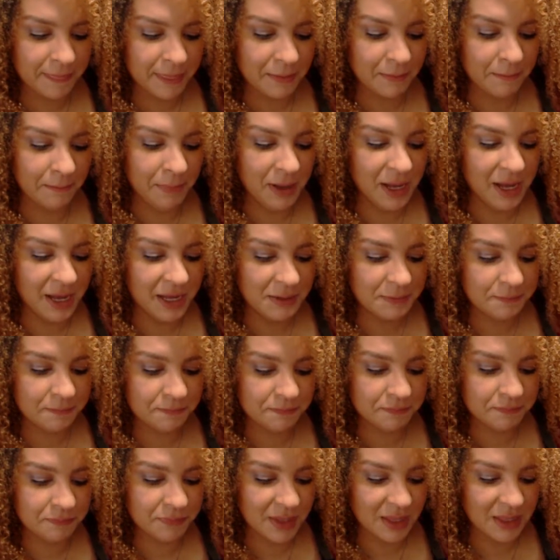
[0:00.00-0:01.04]
But
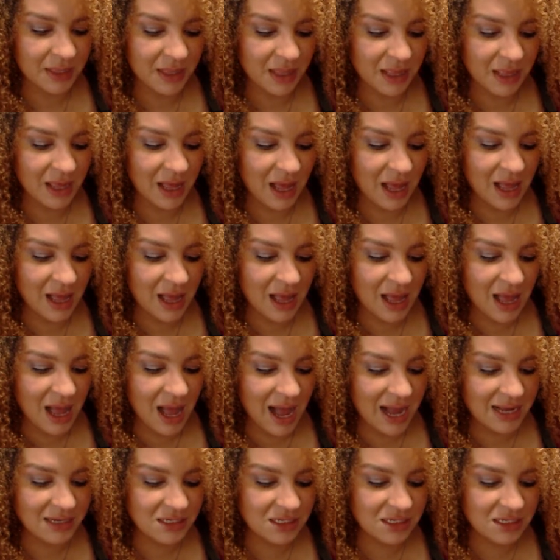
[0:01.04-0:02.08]

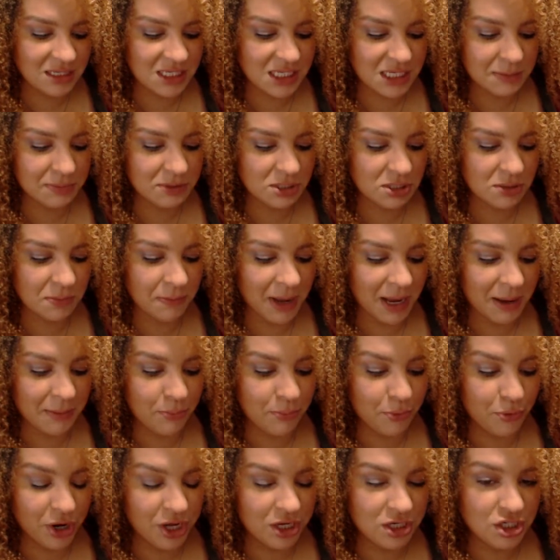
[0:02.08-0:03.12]
I just dipped my
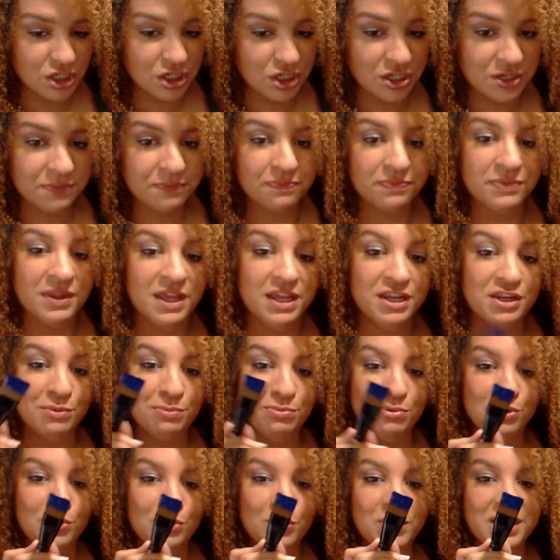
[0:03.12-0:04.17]
brush in the
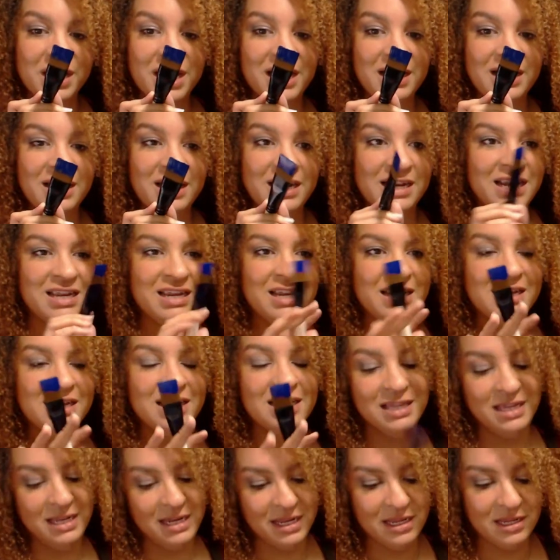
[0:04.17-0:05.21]
blue again, and I didn't
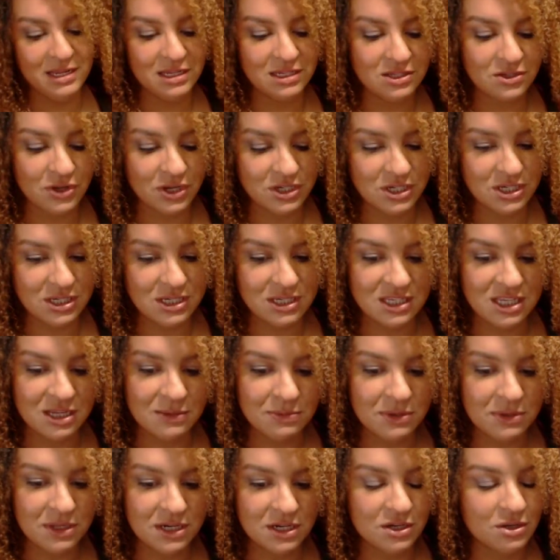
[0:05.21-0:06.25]
clean it. So I just
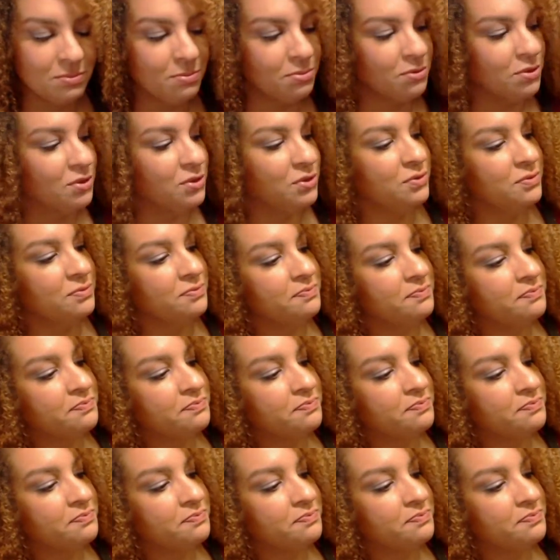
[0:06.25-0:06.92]
dipped it in the blue.